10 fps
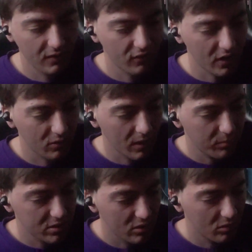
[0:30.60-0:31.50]
final
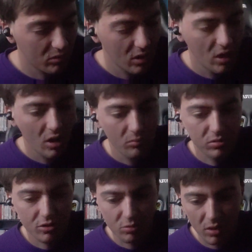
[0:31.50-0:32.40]
episode,
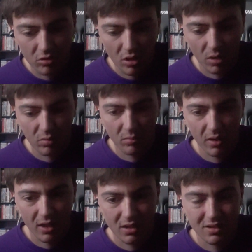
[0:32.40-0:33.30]
Bruce Wayne tried to bring
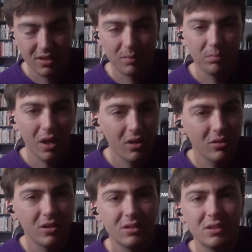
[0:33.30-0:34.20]
back his dead
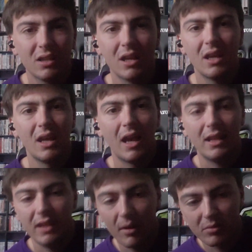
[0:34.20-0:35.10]
parents,
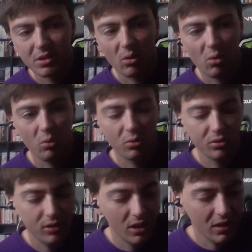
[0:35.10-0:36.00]
and that was a whole
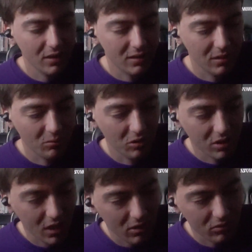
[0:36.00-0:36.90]
thing that didn't
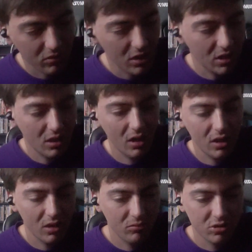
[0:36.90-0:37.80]
work out great,
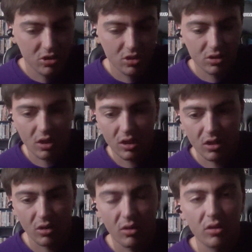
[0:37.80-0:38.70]
and it was just
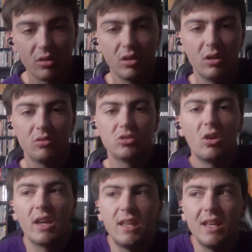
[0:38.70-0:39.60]
like,
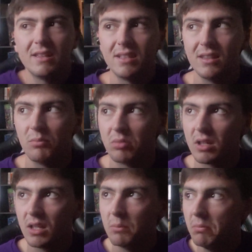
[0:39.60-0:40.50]
so I can't see them
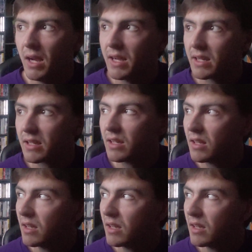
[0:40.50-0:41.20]
bringing him back.